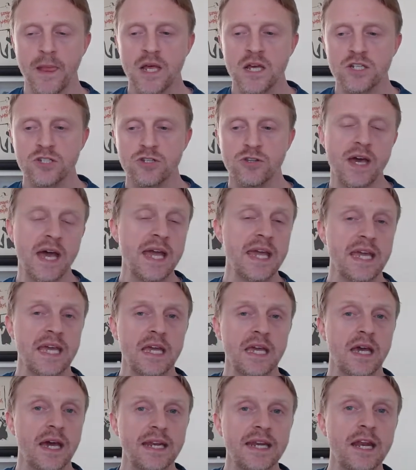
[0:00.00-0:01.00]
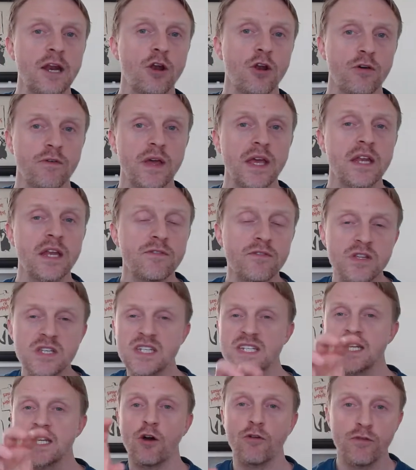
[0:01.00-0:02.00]
So that, and in of
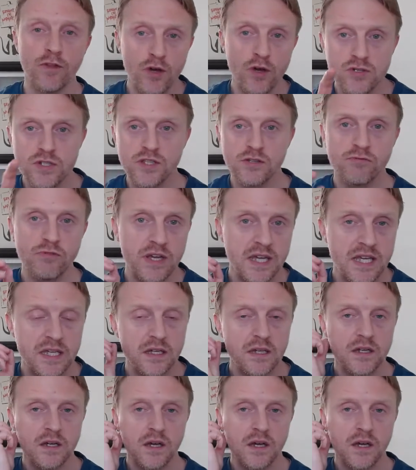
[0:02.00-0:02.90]
itself, those three